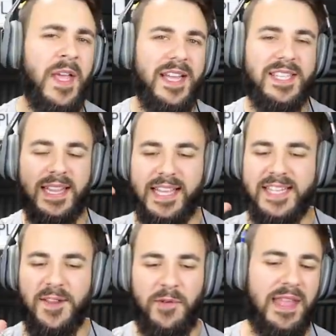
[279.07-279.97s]
So at
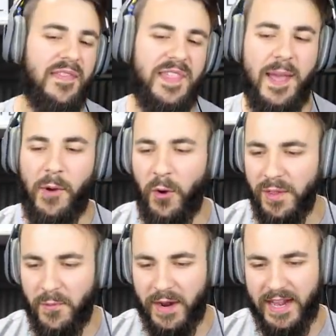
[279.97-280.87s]
least if we get them
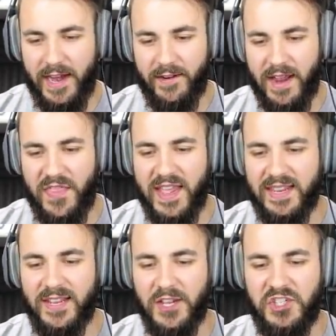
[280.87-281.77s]
all in one area, they
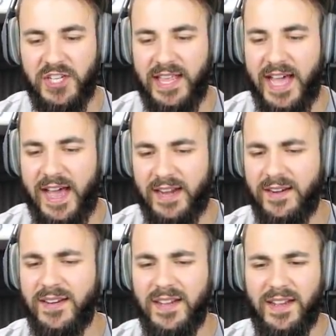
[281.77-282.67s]
can go chill out
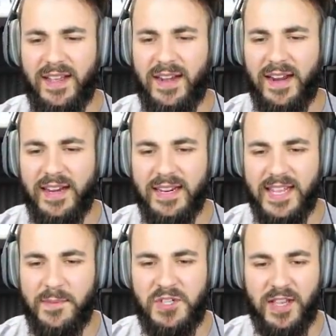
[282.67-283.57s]
and, I don't know,
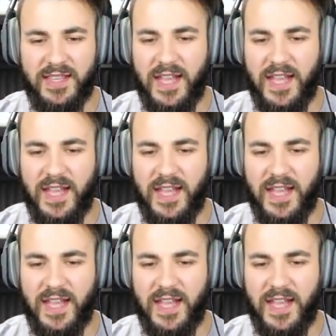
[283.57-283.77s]
keep each other